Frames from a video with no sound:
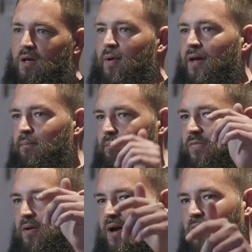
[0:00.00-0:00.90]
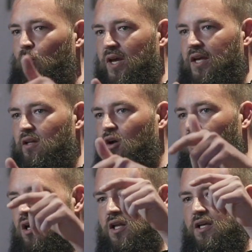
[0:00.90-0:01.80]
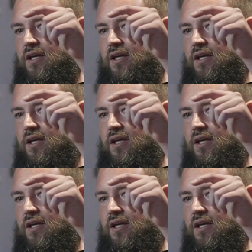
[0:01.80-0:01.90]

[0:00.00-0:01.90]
They might, they might win on